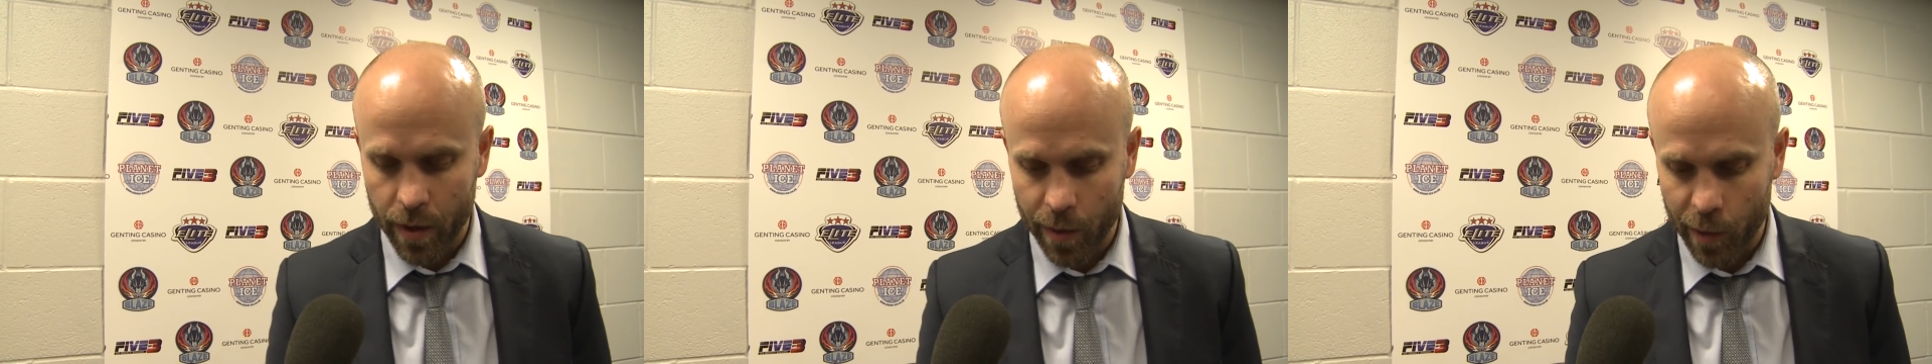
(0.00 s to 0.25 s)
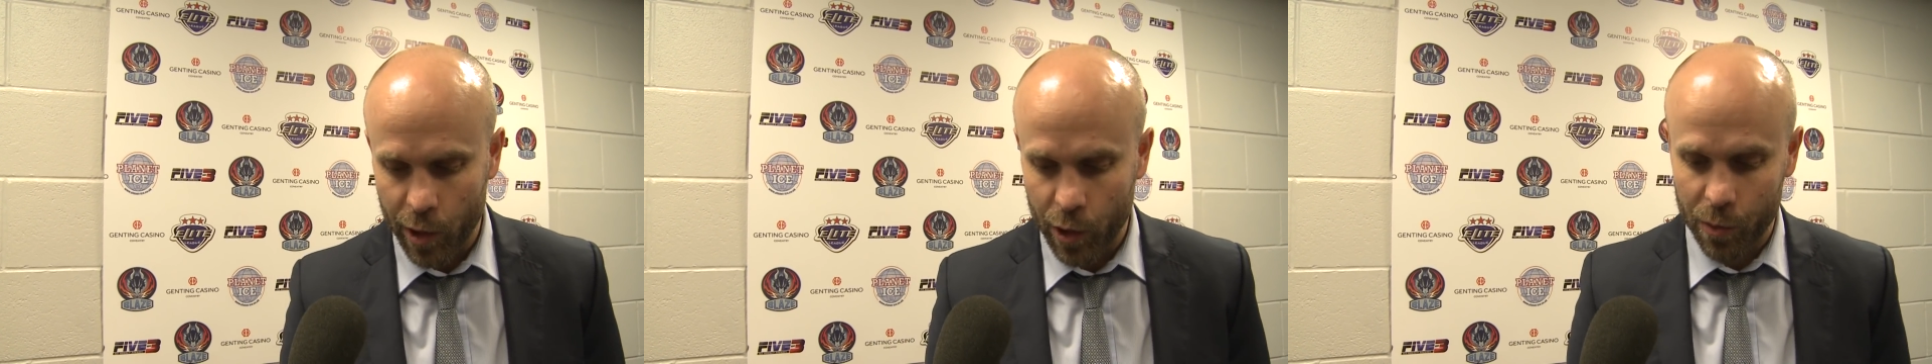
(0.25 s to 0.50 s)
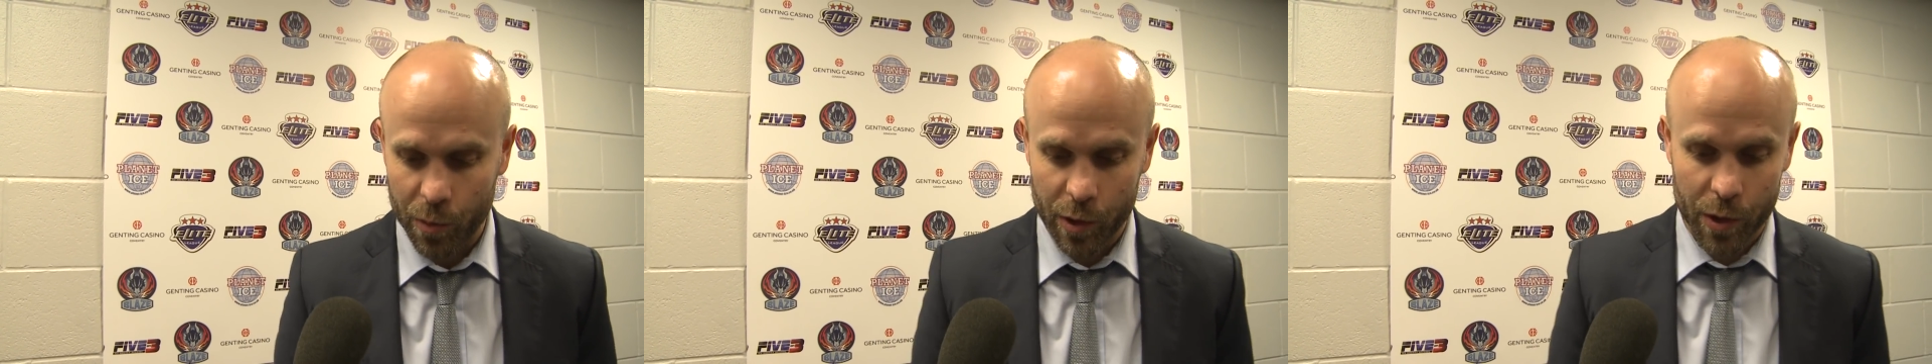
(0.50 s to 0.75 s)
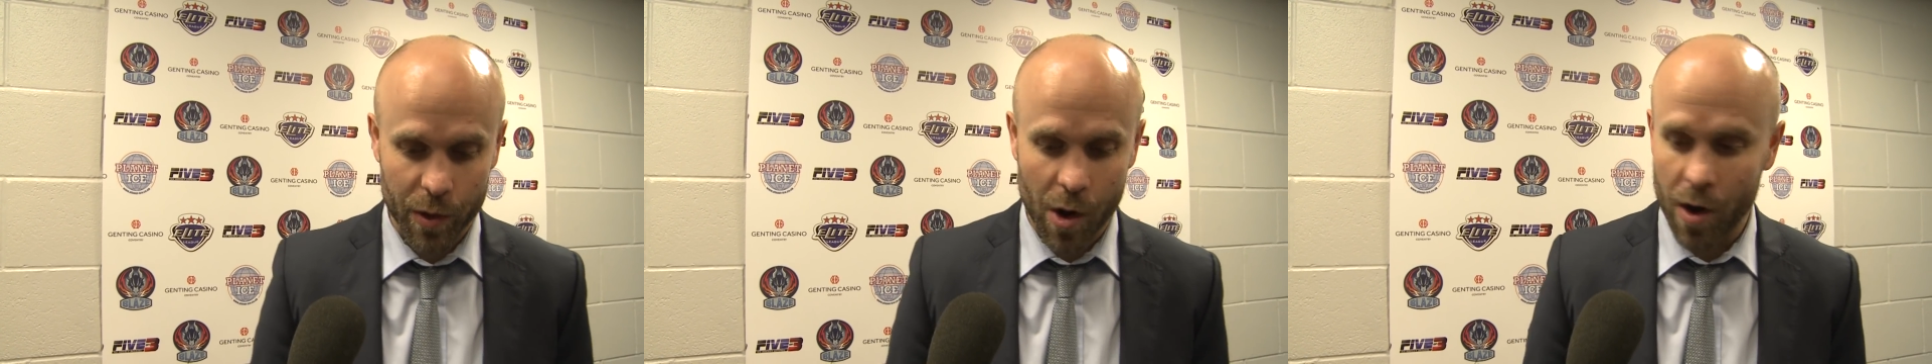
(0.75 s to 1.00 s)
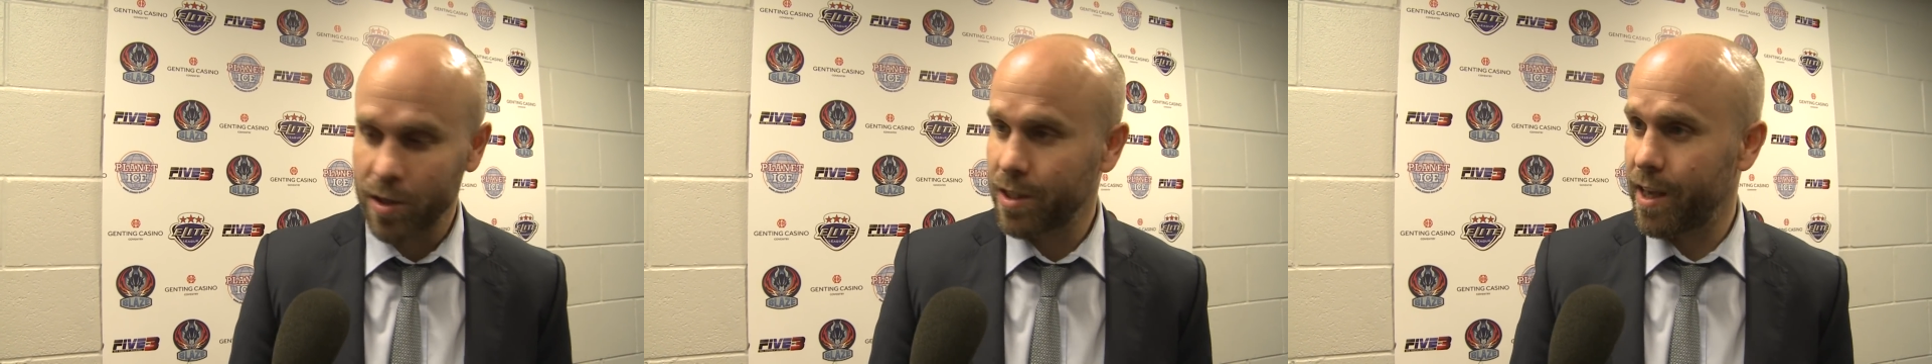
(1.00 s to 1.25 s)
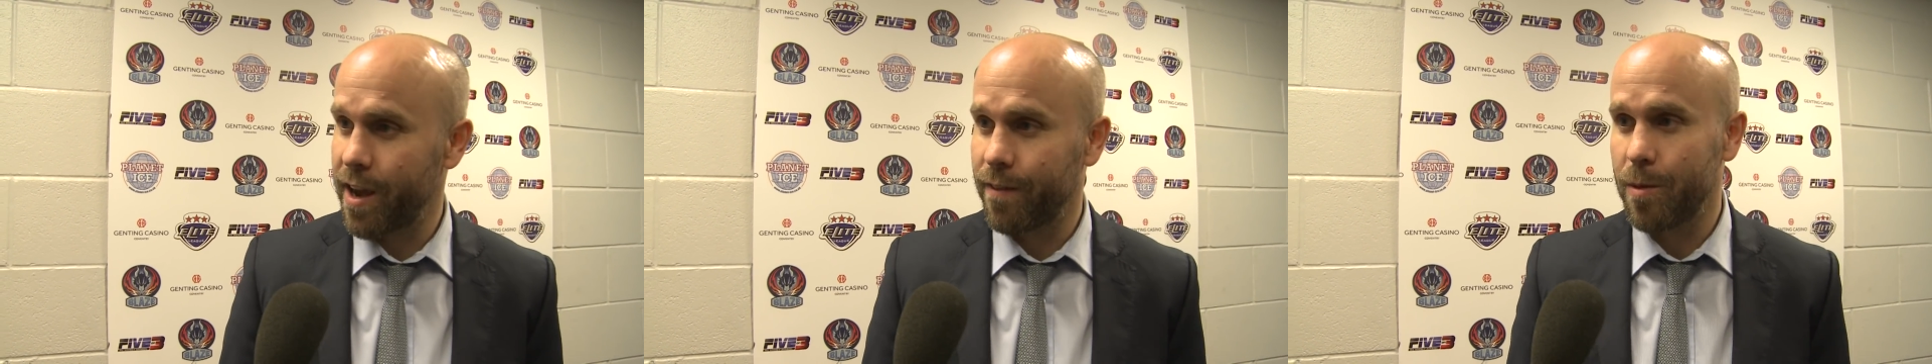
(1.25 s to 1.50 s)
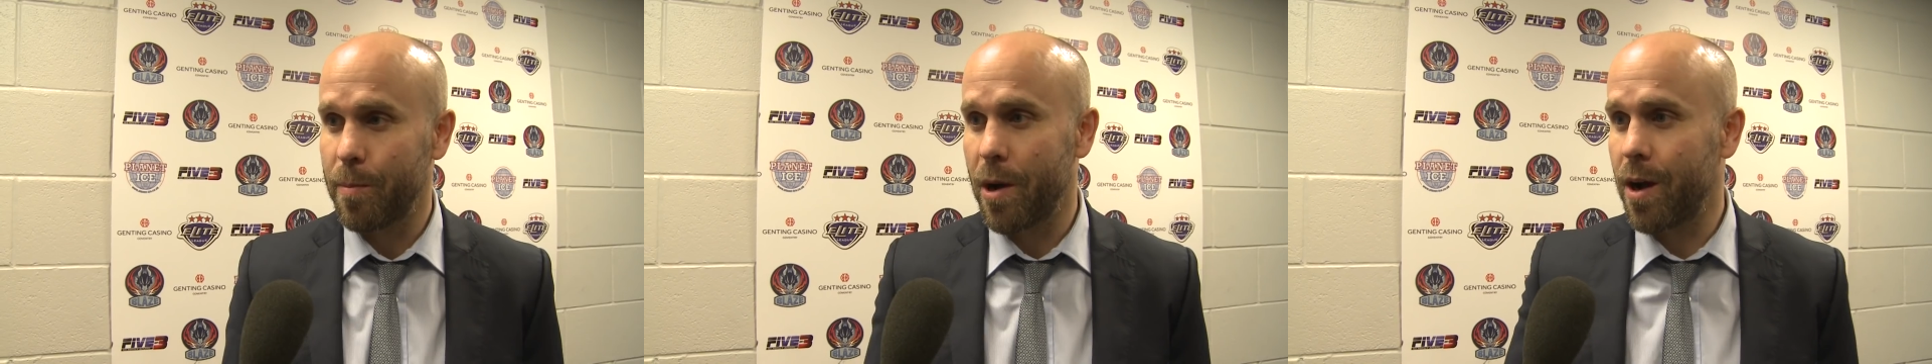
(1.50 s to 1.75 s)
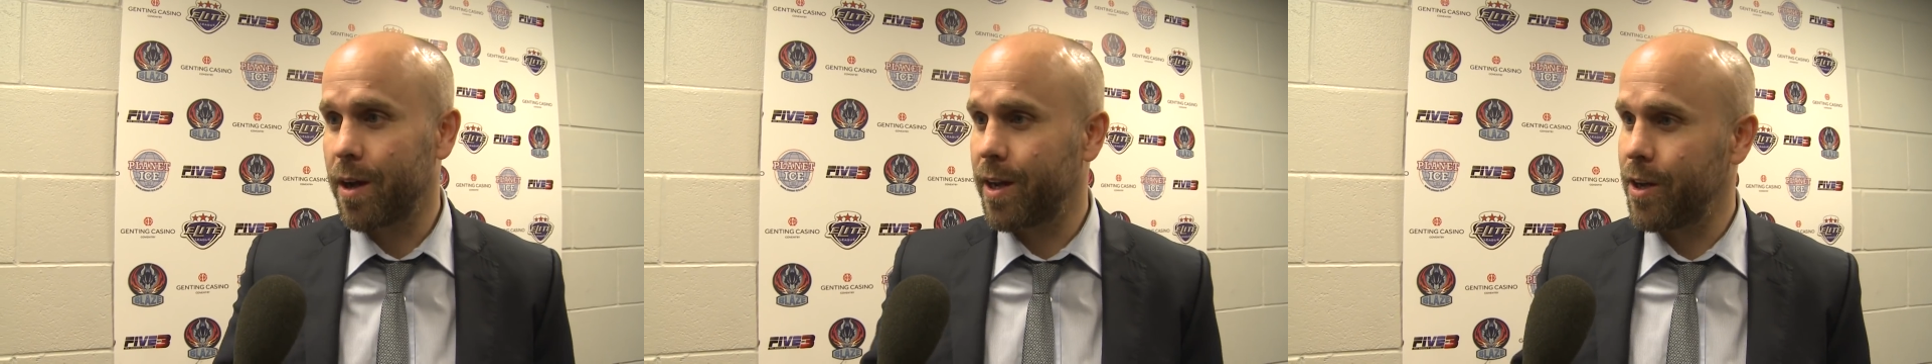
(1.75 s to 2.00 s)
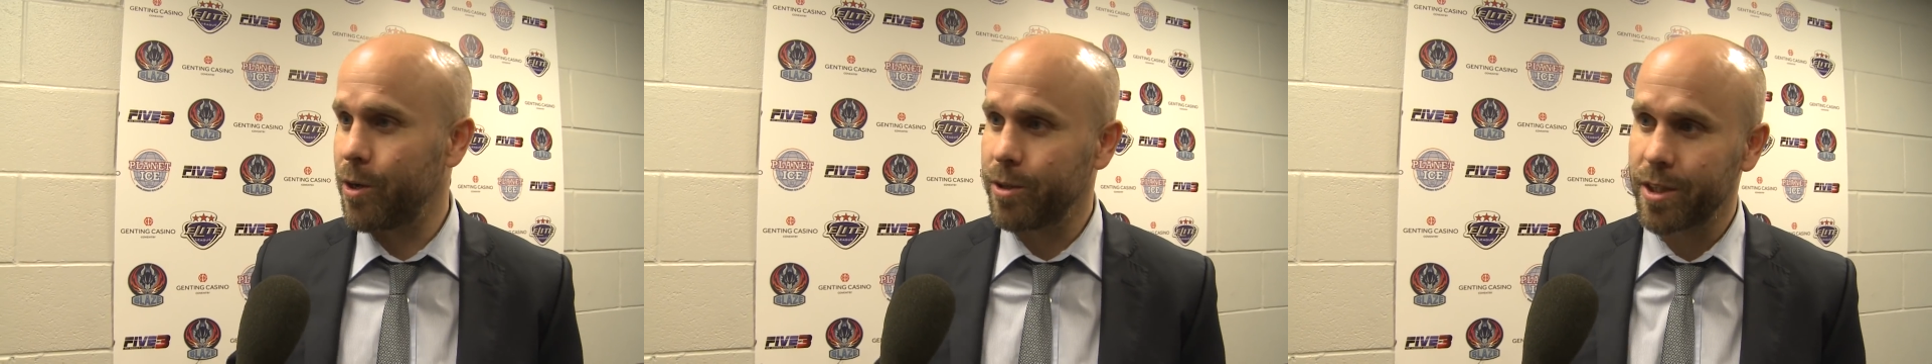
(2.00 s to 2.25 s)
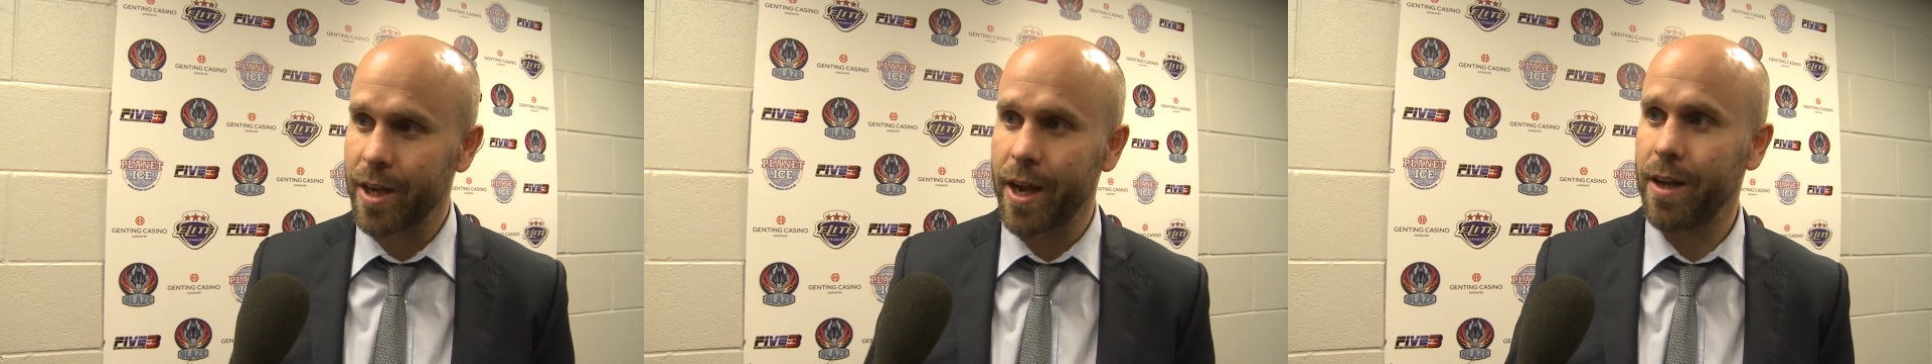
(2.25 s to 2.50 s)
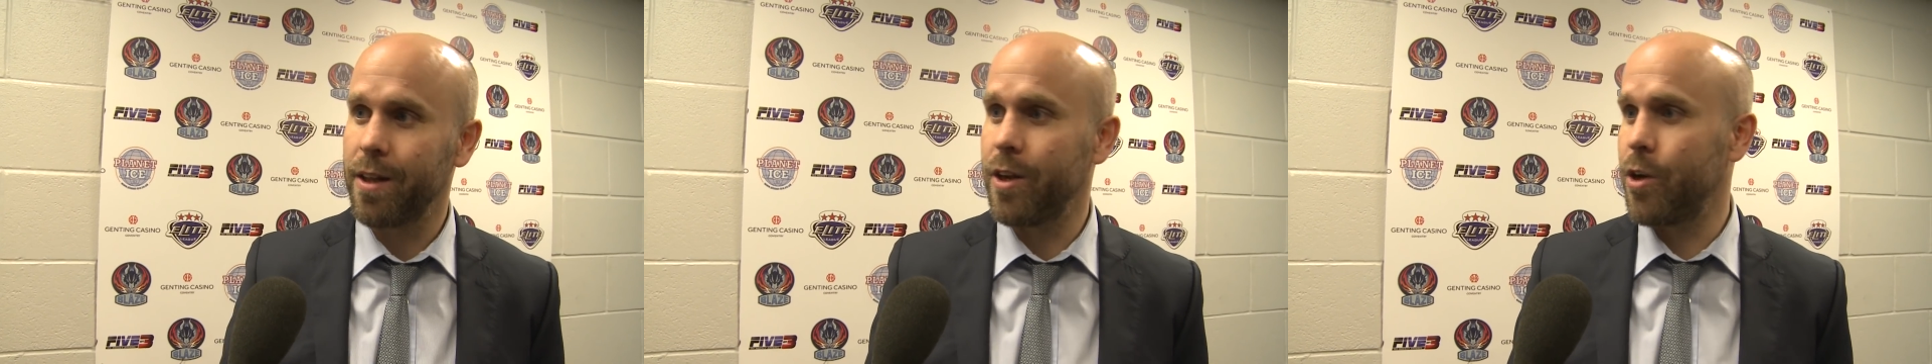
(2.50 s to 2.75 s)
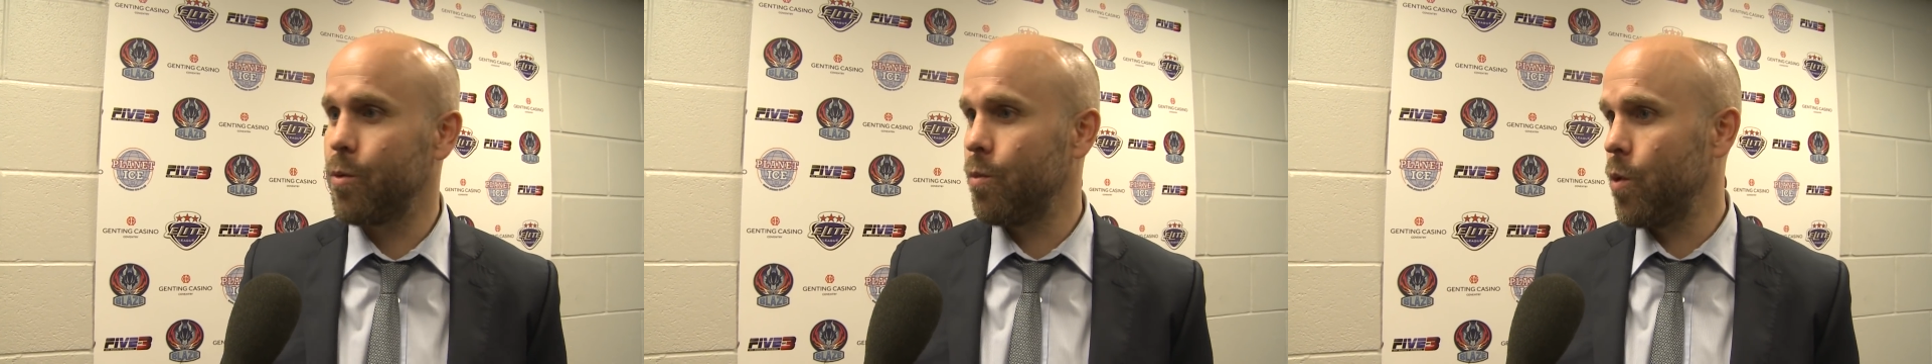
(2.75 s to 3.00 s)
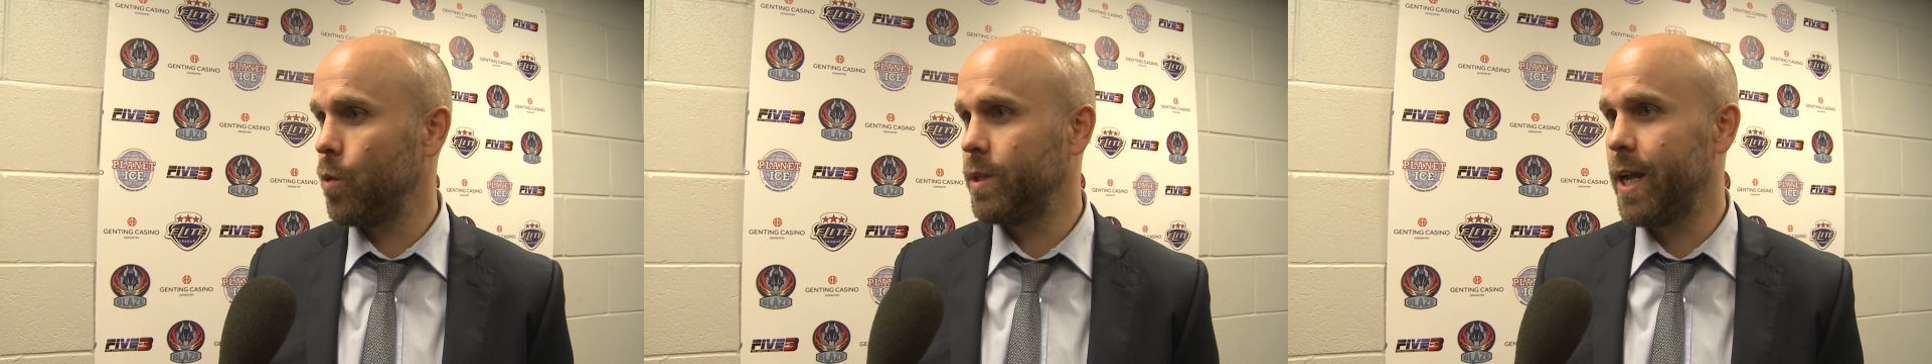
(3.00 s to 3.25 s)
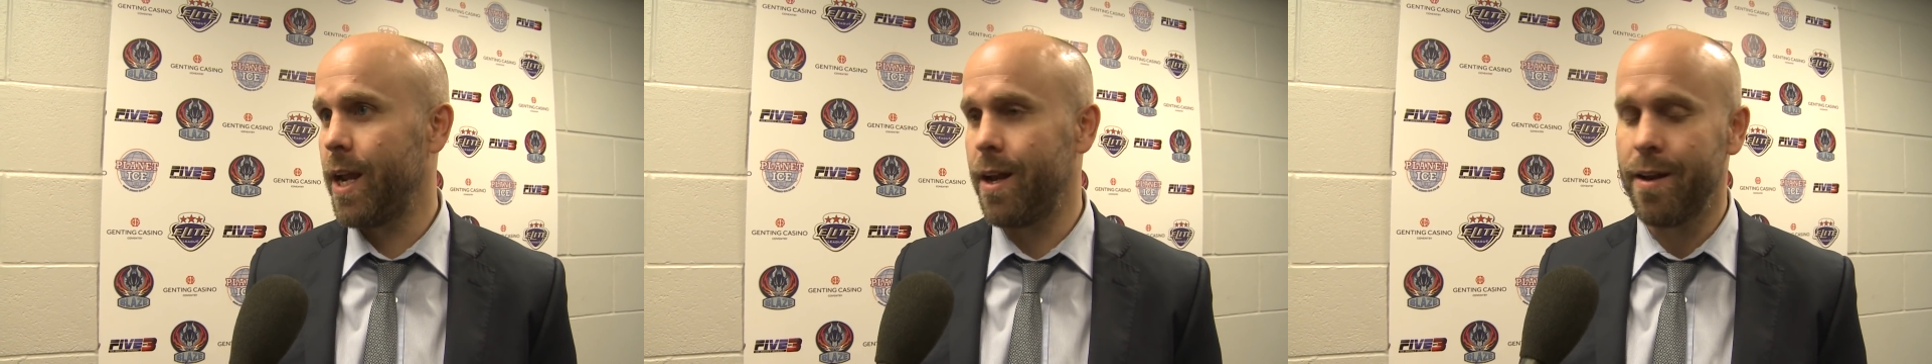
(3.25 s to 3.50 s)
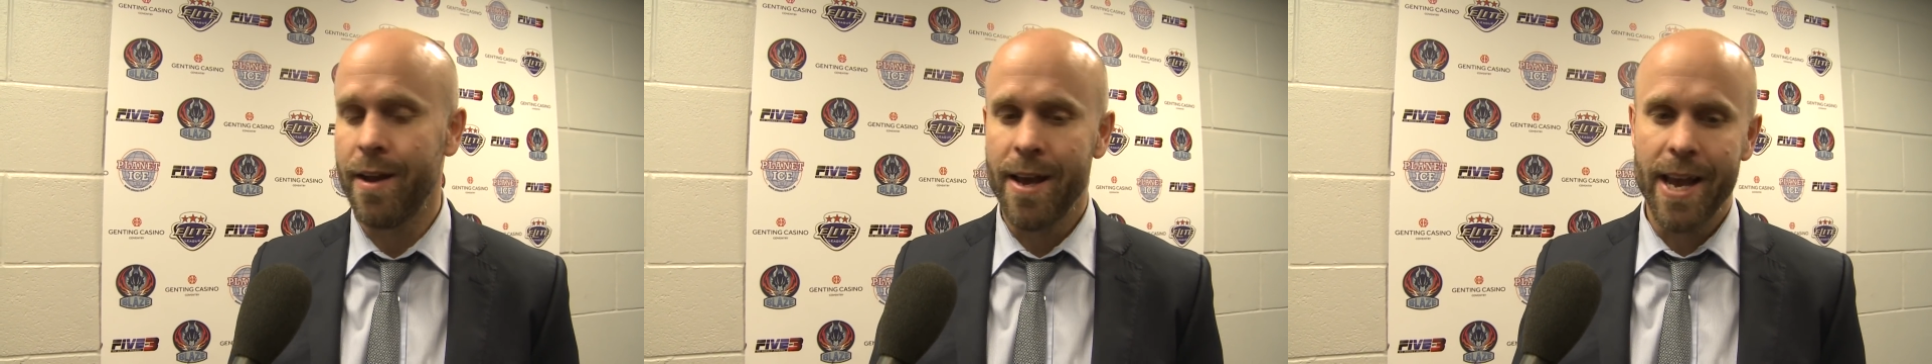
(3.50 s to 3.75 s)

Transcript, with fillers: when you when you constantly have the puck and you're cycling, you're rotating,